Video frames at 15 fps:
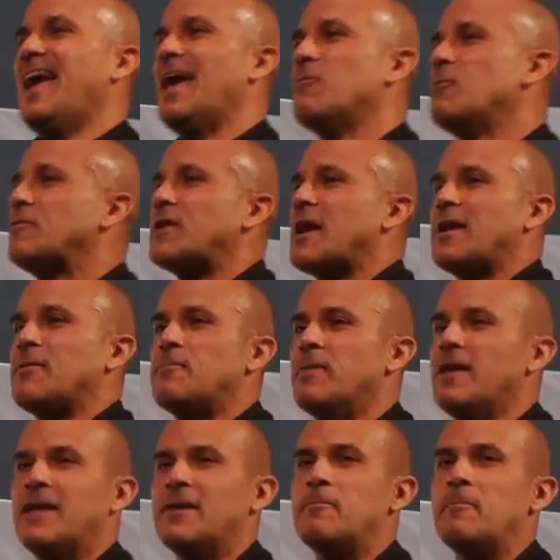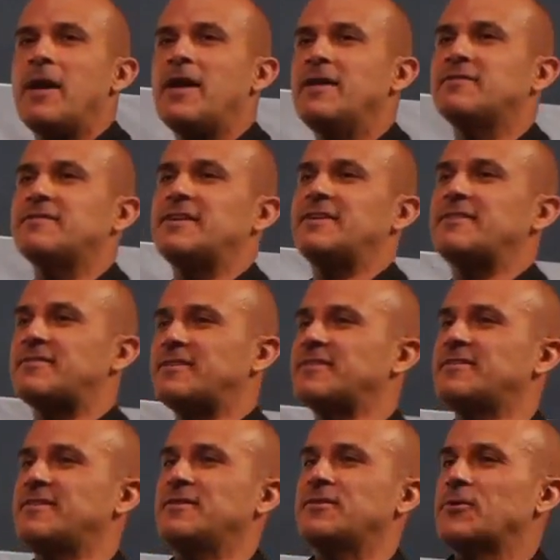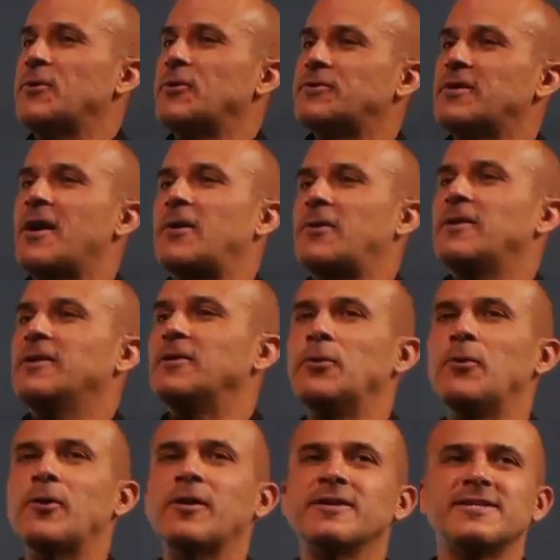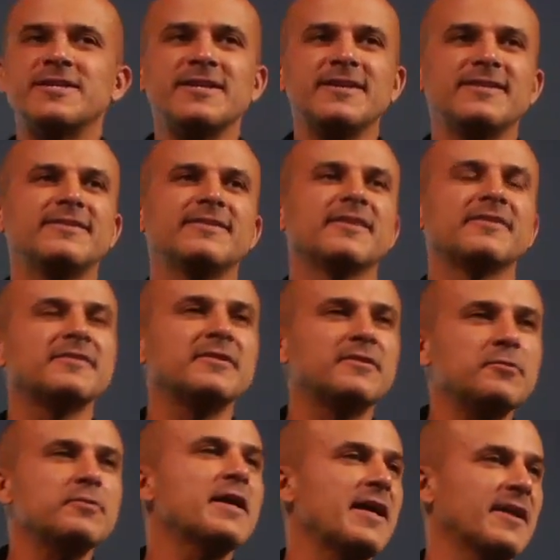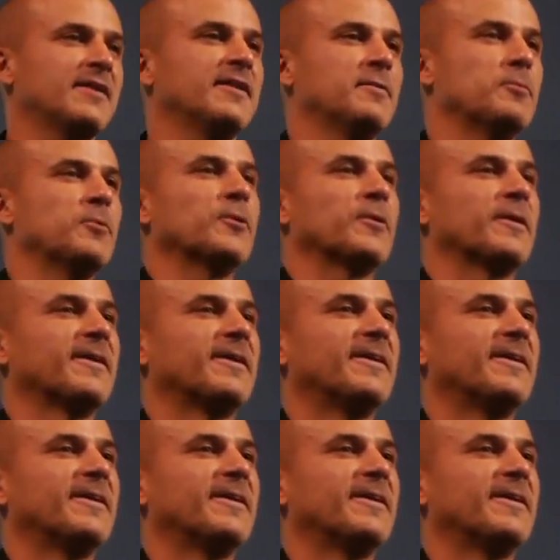And we've got a, an amazing 16 year old daughter in Laura, and she doesn't do that anymore.